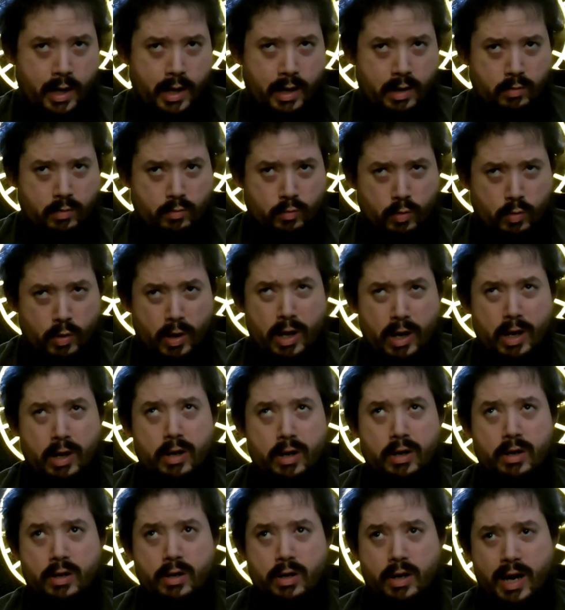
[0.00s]
and
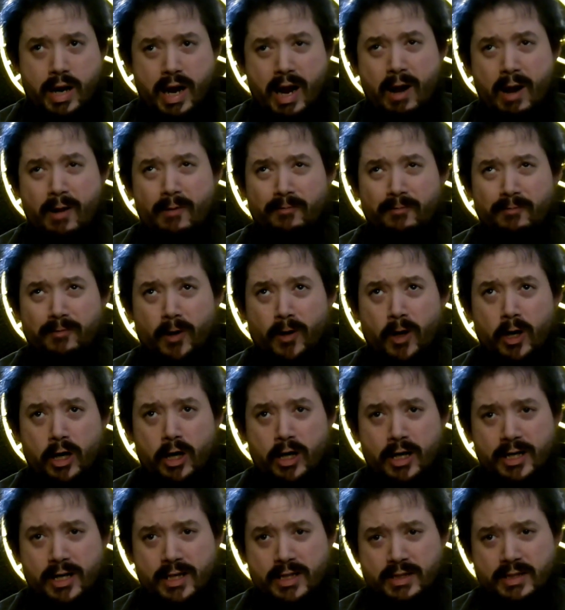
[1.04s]
what how
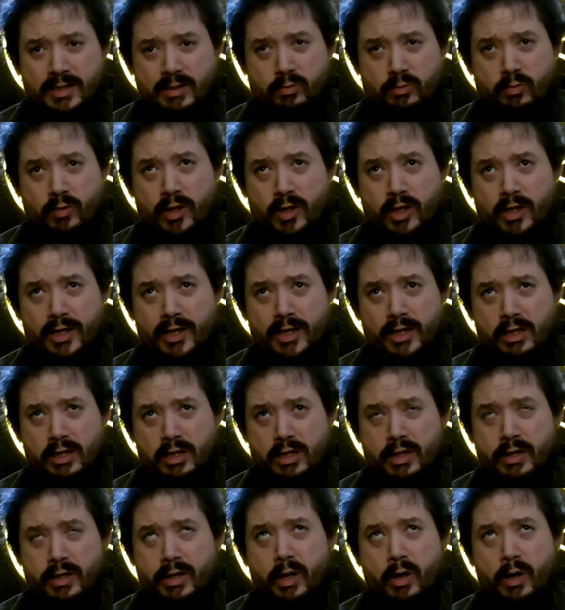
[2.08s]
far is he
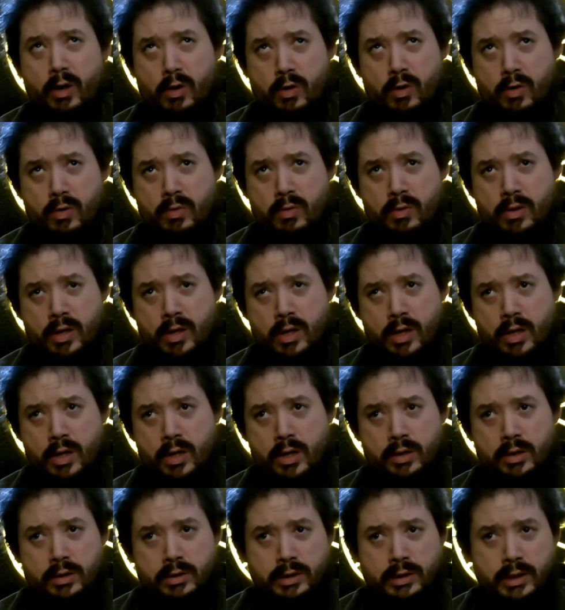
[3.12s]
willing to go
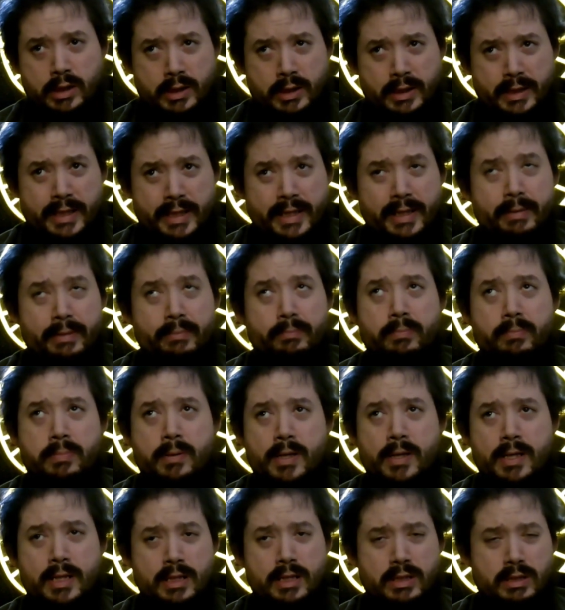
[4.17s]
to keep
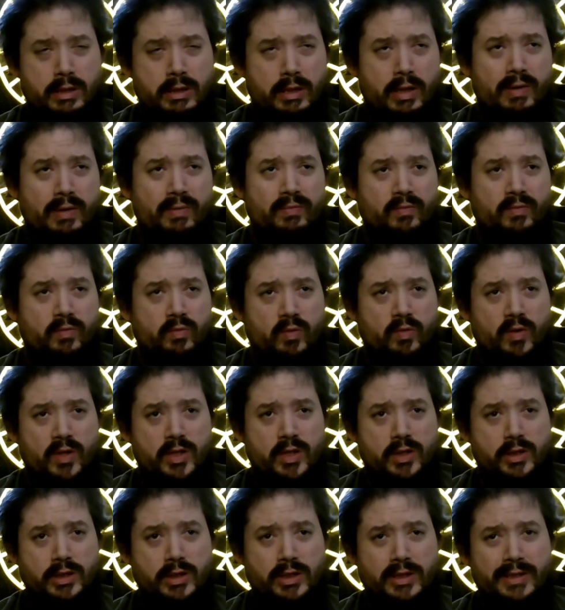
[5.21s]
his loved
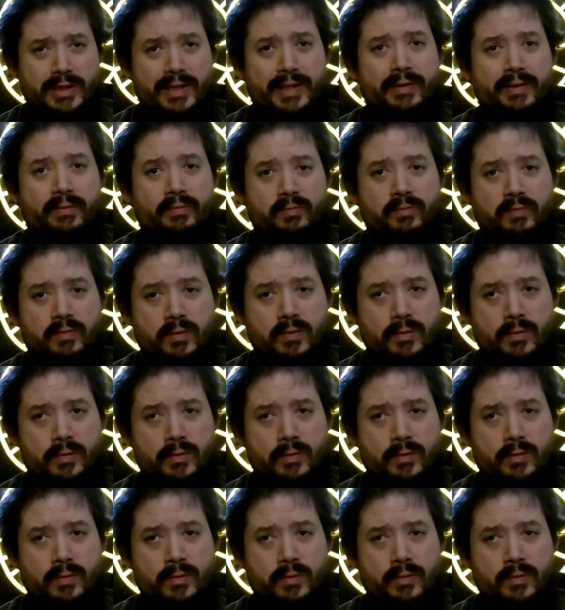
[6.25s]
ones safe